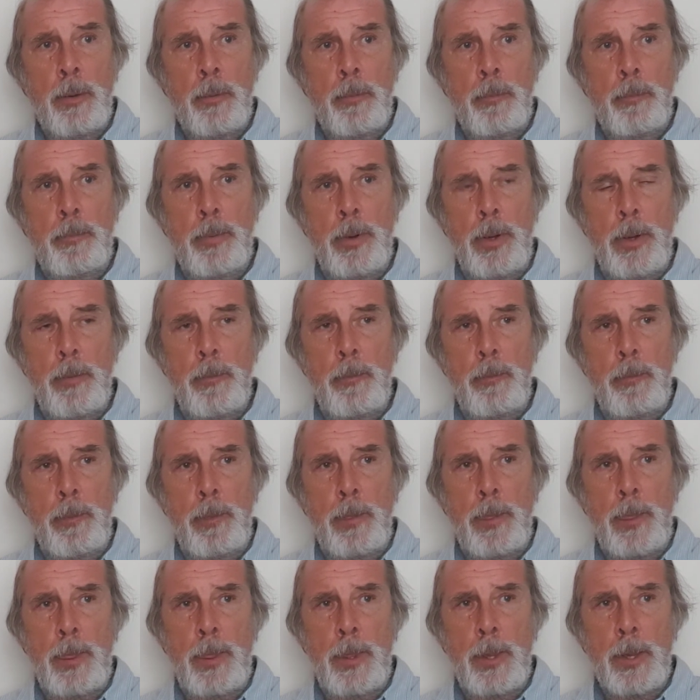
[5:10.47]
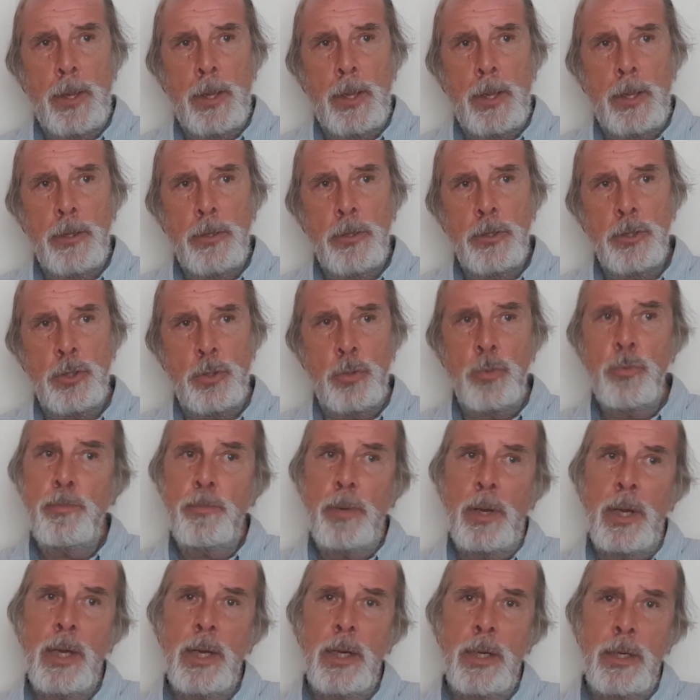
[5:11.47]
But there's two
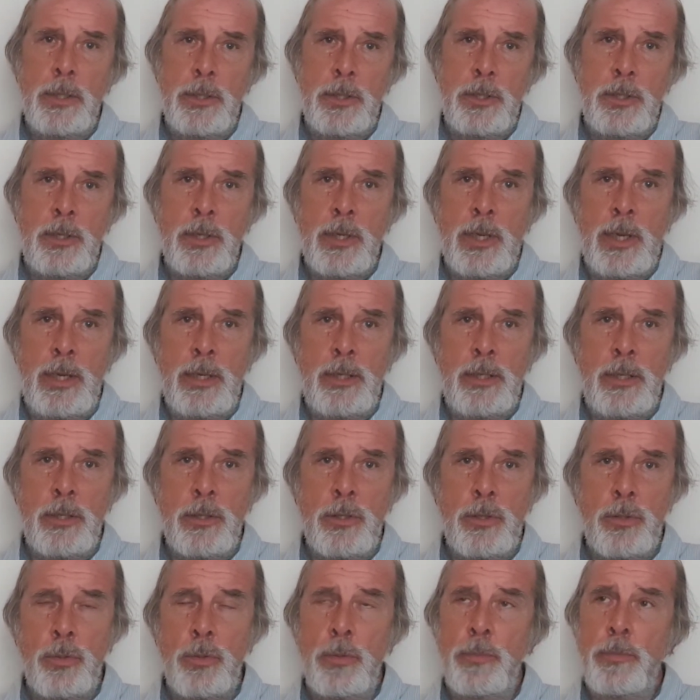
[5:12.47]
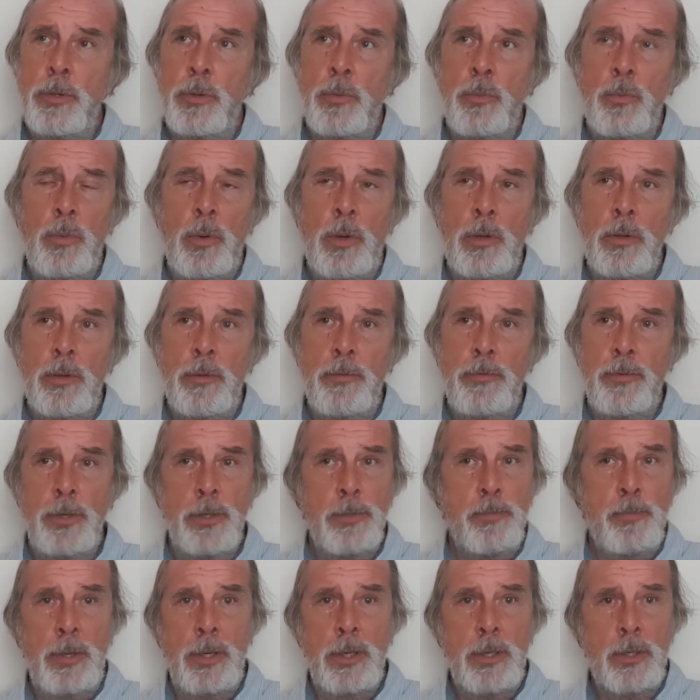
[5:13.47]
parts to getting sober. And the
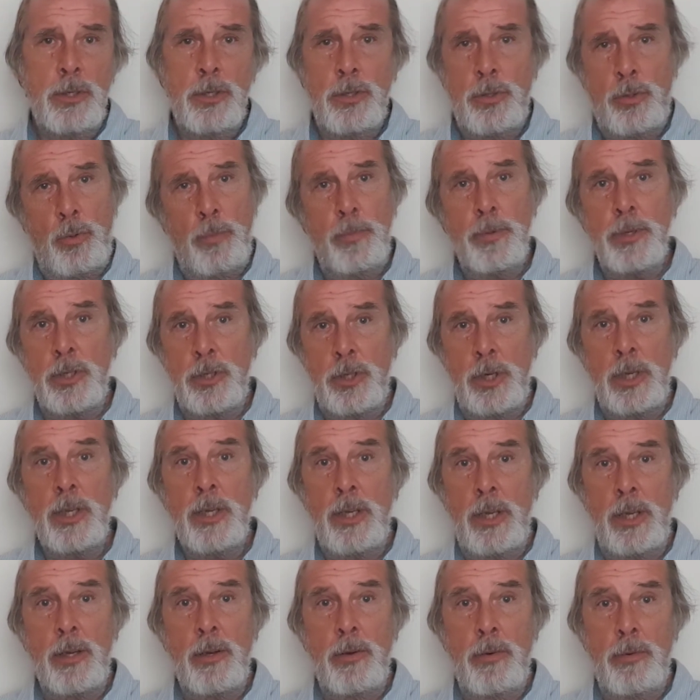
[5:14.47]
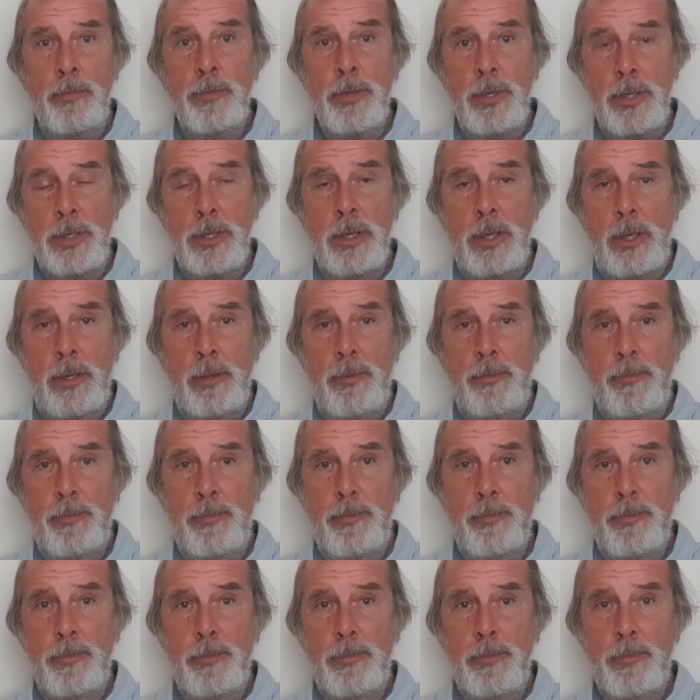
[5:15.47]
first part is stopping drinking, obviously.
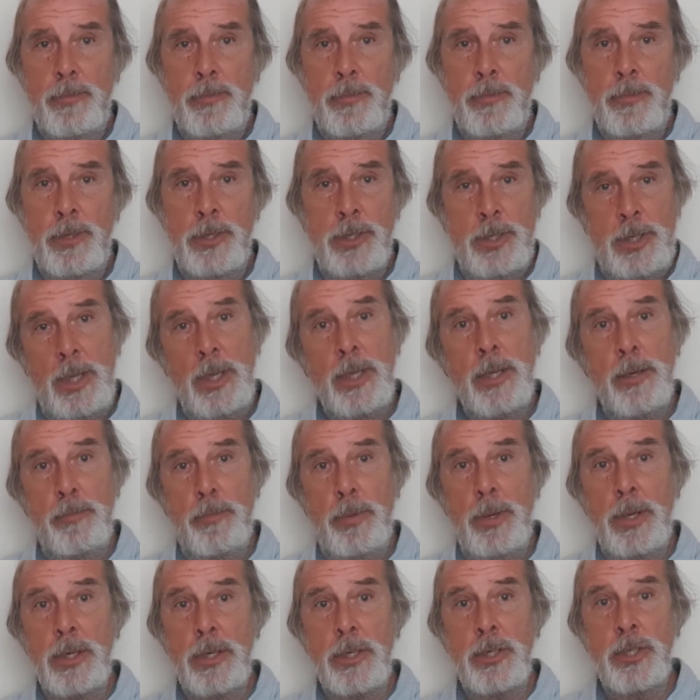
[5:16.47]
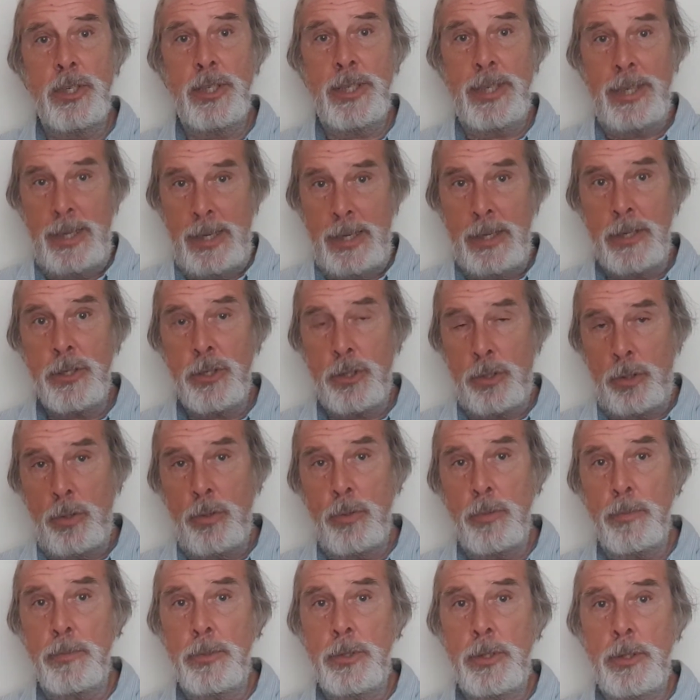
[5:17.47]
The second part is staying
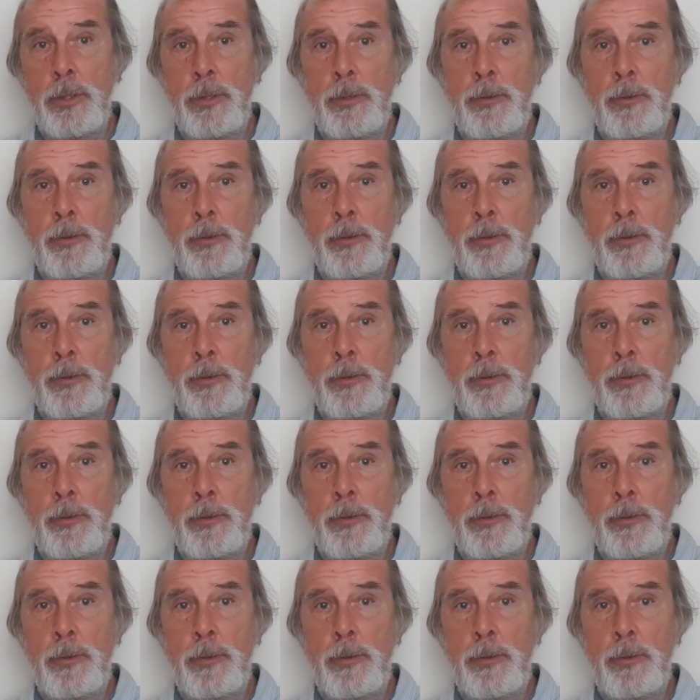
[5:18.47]
stopped.